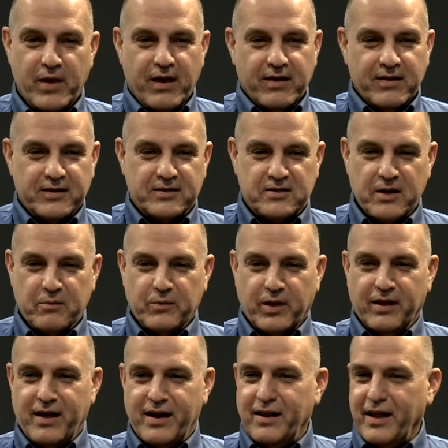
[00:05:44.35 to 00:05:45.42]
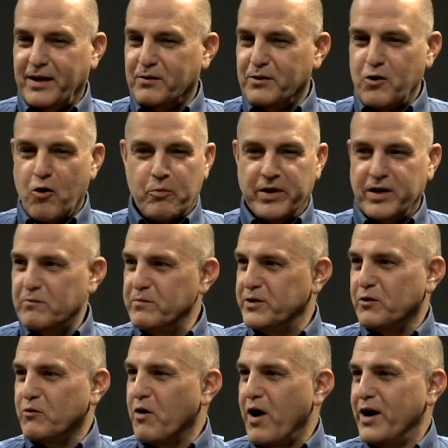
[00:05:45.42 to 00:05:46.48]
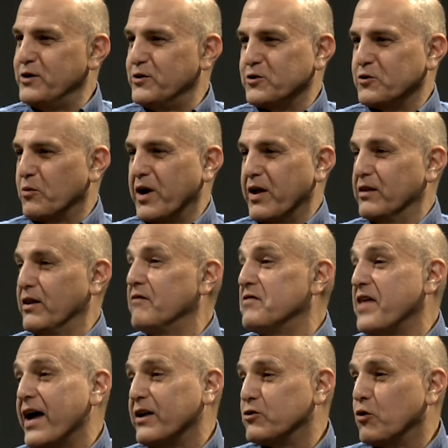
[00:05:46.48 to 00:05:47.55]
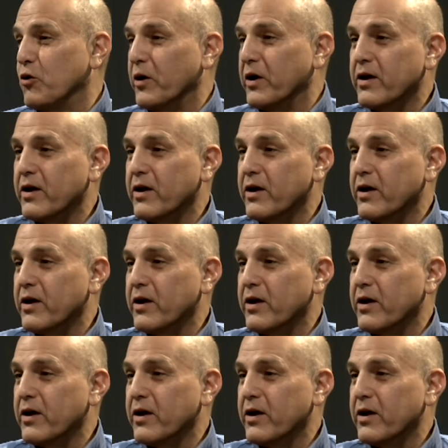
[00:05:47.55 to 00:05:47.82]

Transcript: This thing, a lot of like the opening of Mister Rogers or what. I loved that toy.